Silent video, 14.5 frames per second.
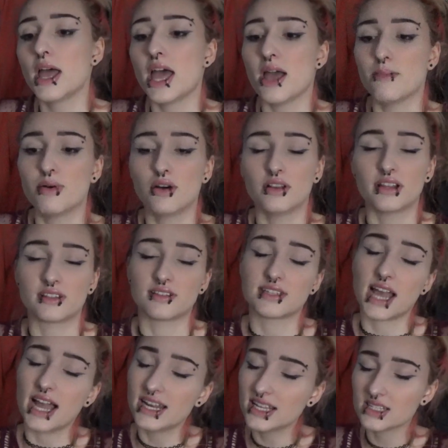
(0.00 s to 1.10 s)
and put like the
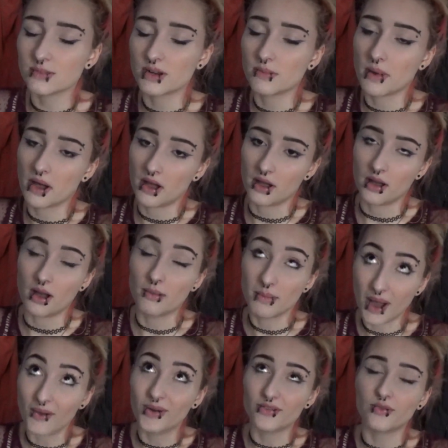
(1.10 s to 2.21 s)
tiniest bit
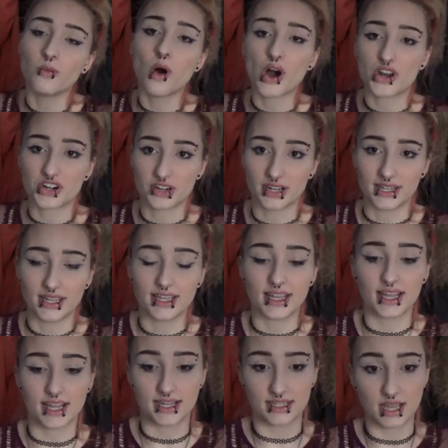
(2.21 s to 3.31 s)
amount of water in it,
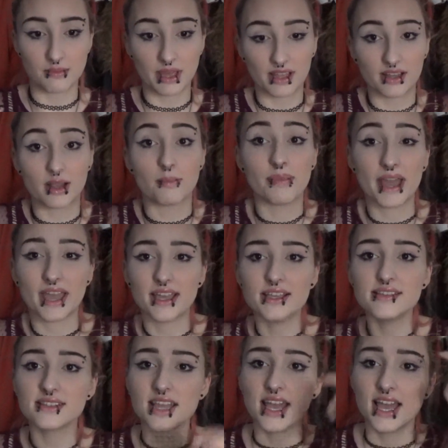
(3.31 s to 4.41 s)
and I make like a paste,